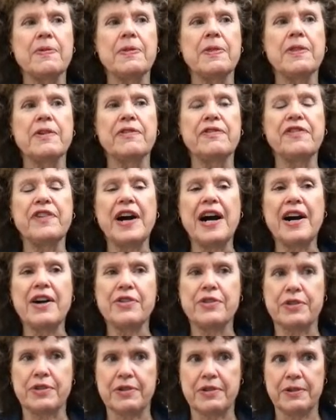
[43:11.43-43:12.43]
The
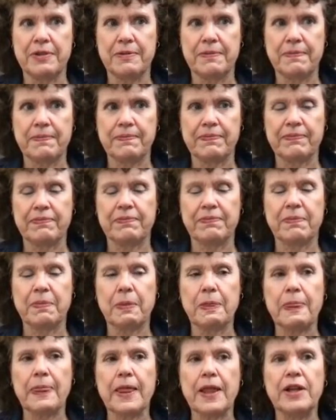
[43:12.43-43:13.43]
father
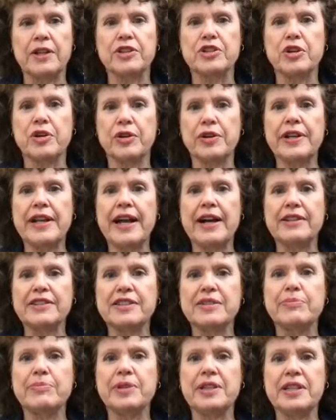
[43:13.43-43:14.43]
turned out
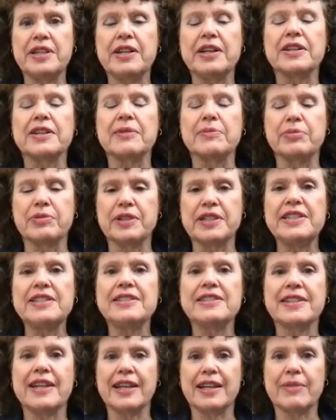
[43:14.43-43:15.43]
to be a complete
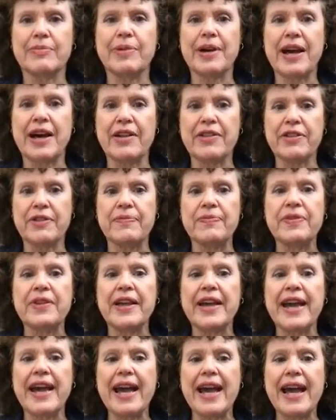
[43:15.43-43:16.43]
psychopath,
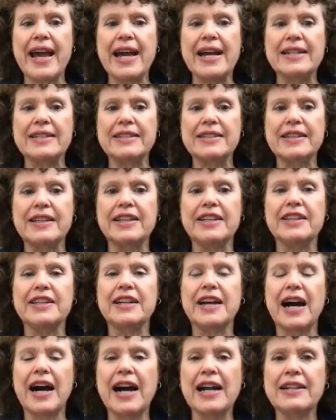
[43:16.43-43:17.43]
and he
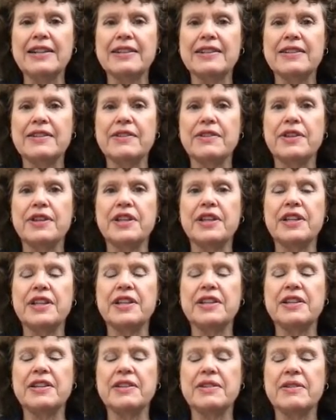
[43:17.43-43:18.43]
got
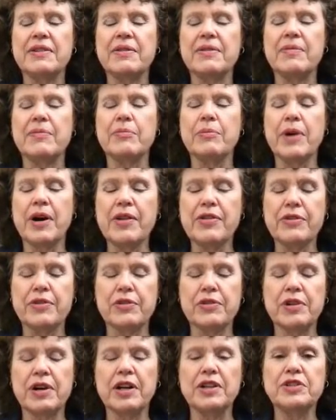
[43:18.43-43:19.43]
the
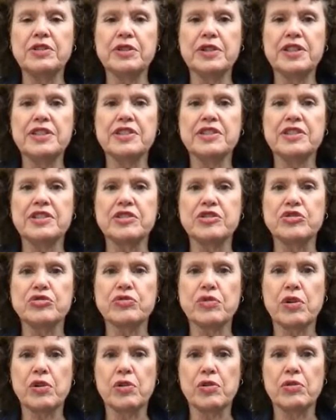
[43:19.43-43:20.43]
mother under his
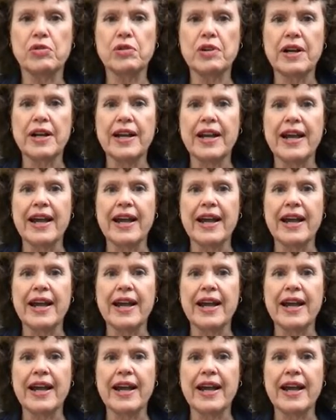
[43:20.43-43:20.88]
control.